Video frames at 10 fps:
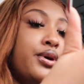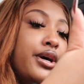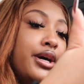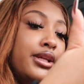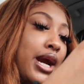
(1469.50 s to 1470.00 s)

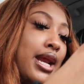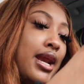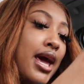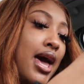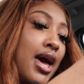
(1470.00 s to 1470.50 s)
But right
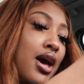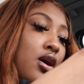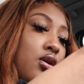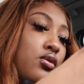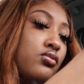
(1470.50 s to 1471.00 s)

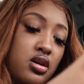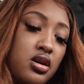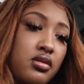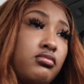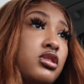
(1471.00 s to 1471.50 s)
now
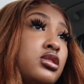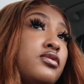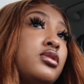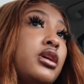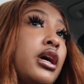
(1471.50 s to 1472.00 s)
I'm just
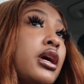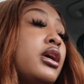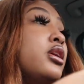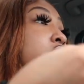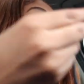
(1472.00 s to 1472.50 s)
gonna
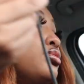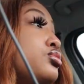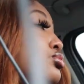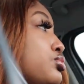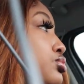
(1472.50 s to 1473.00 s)
head
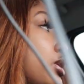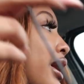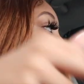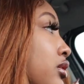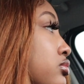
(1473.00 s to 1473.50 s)
to the
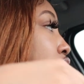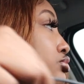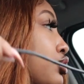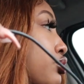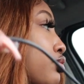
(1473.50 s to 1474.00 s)
house,
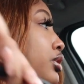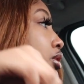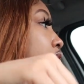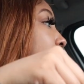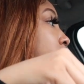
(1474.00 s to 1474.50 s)
the
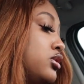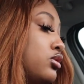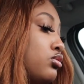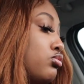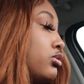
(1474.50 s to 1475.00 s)
crib, to the
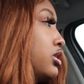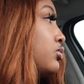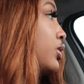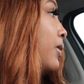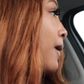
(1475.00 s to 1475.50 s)

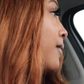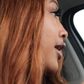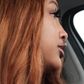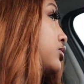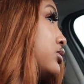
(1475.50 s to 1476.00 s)
crib. We buy
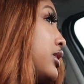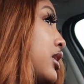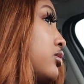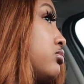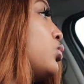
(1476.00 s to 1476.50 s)
Marshalls
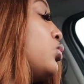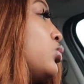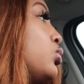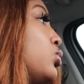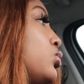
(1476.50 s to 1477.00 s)
though.
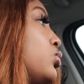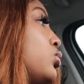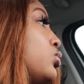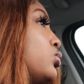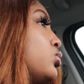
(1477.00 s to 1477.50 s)

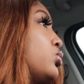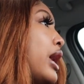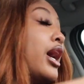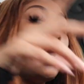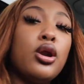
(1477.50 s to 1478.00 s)
Ooh,
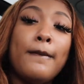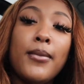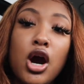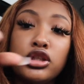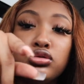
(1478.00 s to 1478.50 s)
I can go to
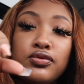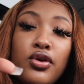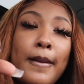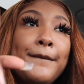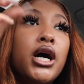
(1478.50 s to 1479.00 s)
Marshalls
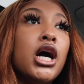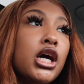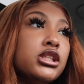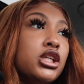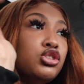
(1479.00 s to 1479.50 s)
for a
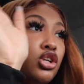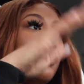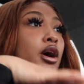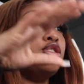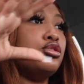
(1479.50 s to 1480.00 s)
purse, because you know
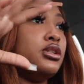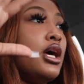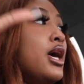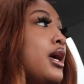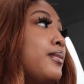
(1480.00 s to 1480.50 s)
Marshalls
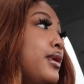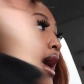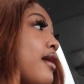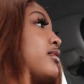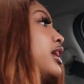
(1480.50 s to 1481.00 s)
be
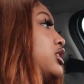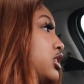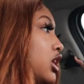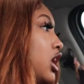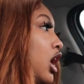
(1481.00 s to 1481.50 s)
having their
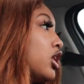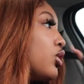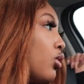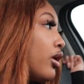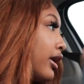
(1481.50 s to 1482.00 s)
shit color
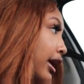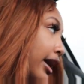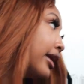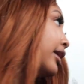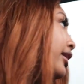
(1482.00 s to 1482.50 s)

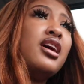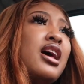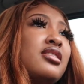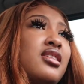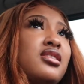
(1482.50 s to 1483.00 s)
coordinated, and
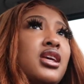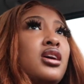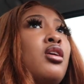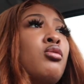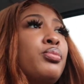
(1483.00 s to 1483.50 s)
I think they
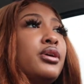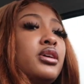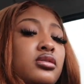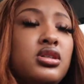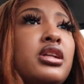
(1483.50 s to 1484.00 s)

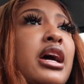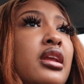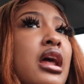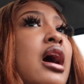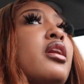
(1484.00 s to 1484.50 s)
open till like
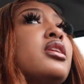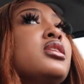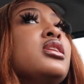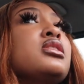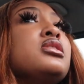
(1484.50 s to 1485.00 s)
9.
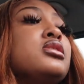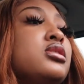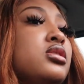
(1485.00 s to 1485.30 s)
It's